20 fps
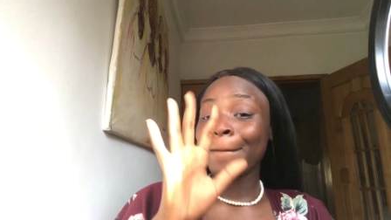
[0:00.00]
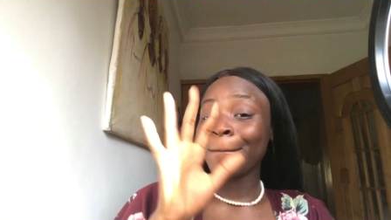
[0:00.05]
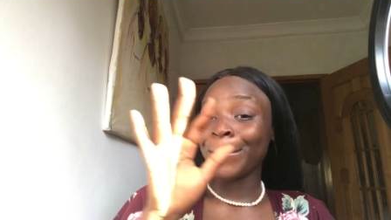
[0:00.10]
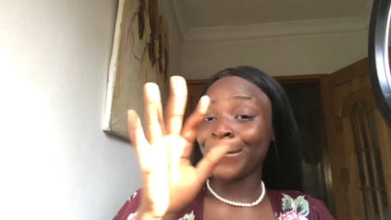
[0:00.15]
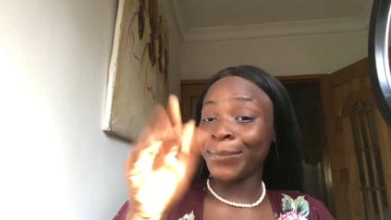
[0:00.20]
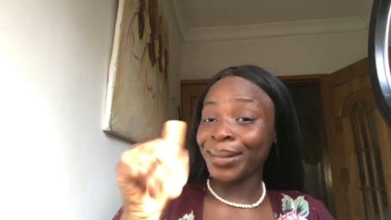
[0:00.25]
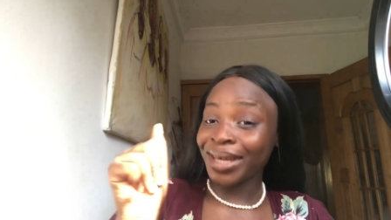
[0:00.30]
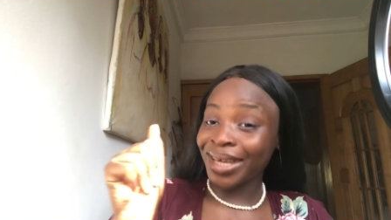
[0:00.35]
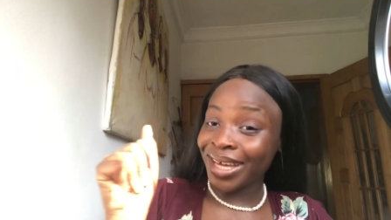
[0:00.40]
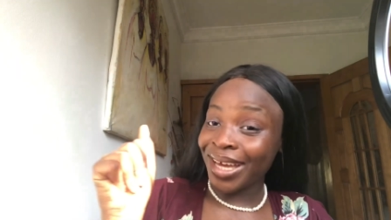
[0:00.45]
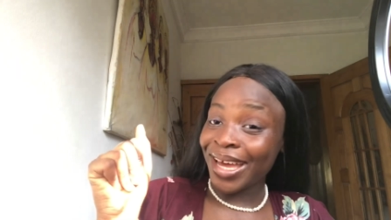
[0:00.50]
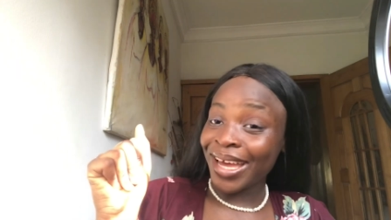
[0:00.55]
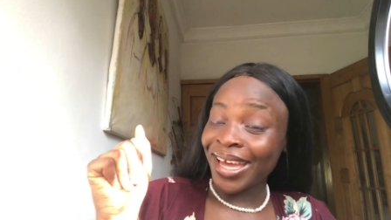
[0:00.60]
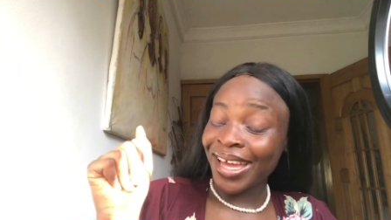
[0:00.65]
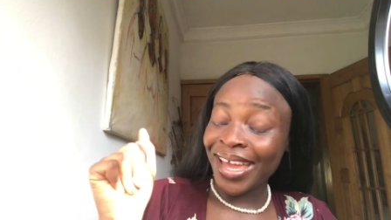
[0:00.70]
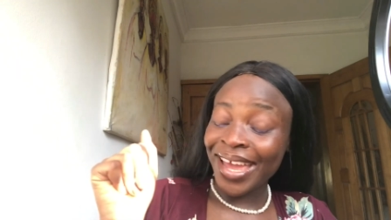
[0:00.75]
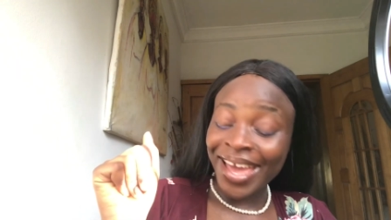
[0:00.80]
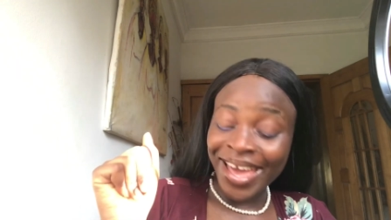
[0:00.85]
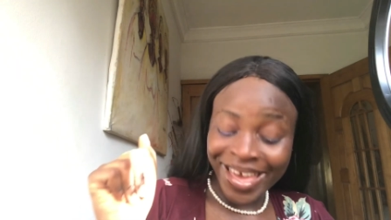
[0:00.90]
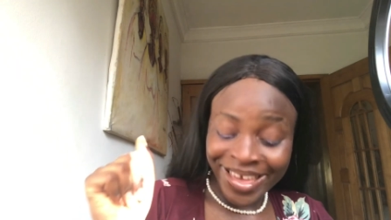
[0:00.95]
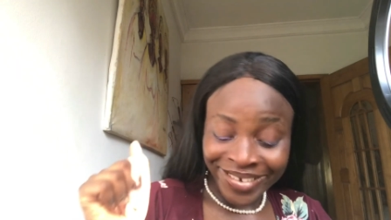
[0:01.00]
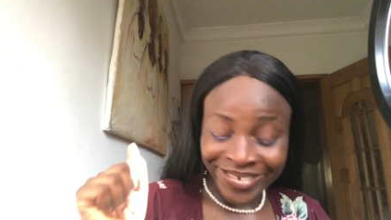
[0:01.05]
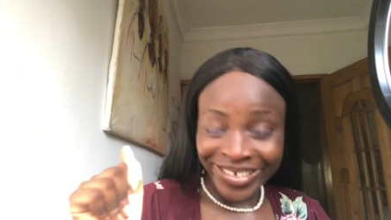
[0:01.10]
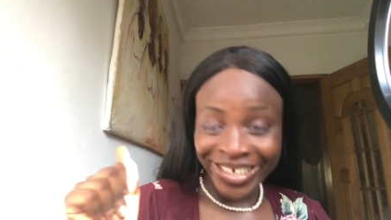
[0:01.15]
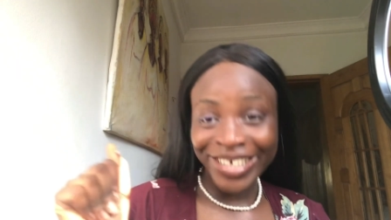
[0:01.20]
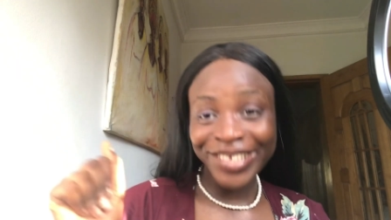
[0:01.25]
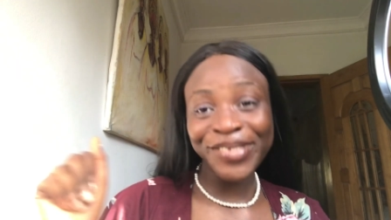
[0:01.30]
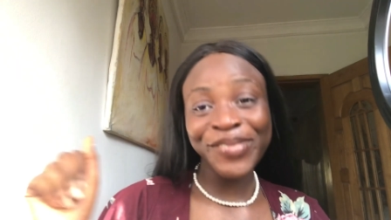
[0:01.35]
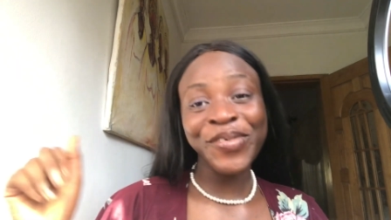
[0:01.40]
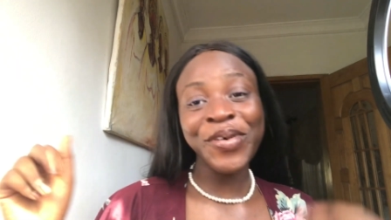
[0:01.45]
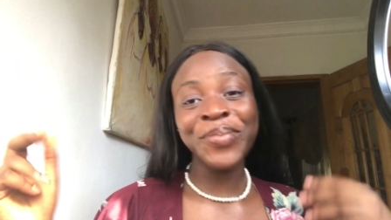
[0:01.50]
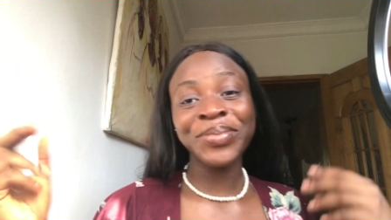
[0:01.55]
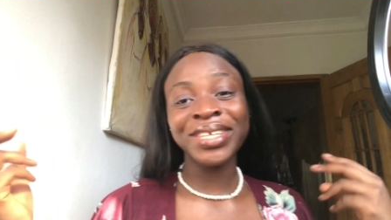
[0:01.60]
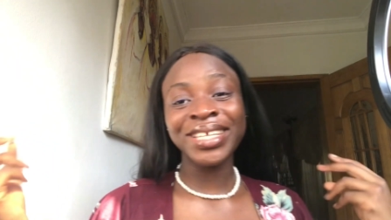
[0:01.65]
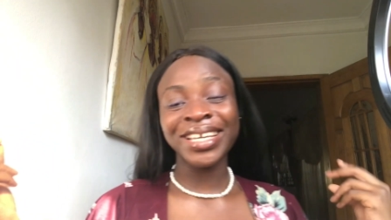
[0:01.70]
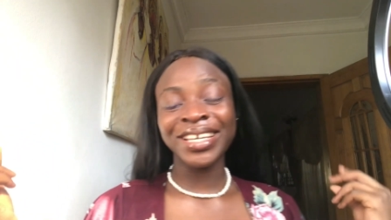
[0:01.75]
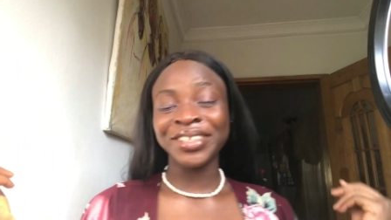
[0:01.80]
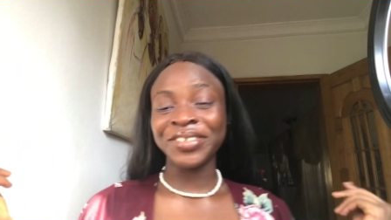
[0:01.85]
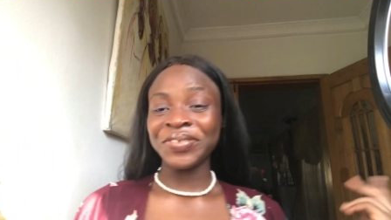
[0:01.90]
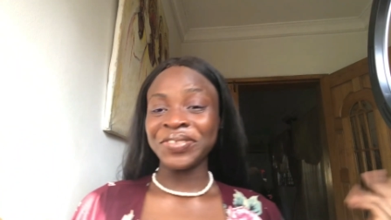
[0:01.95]
But anyways, we've come to the
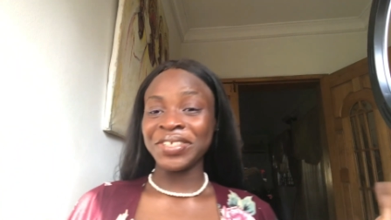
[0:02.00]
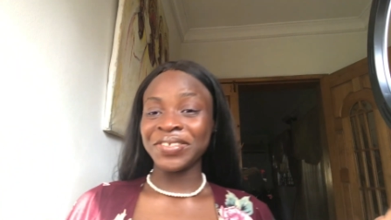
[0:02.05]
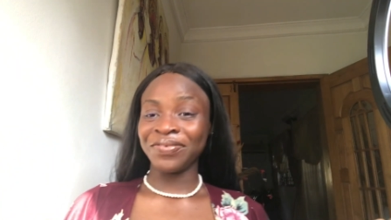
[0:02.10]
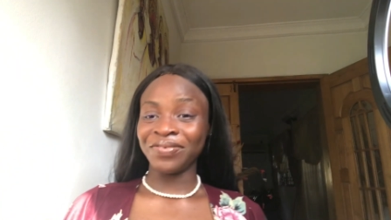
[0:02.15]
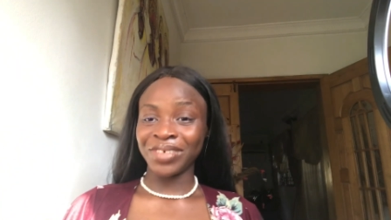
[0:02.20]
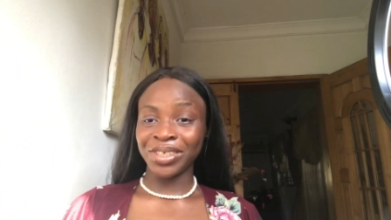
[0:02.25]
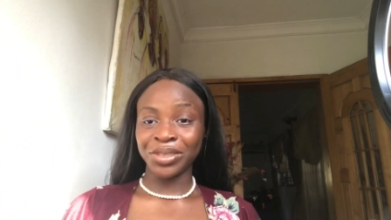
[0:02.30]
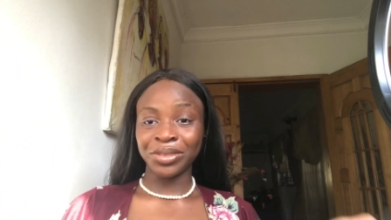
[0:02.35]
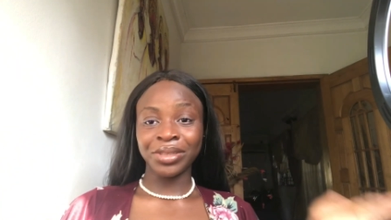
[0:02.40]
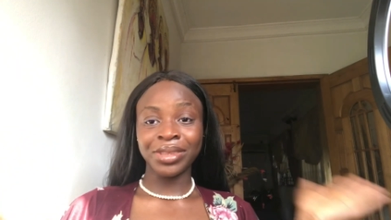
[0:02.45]
end of this video.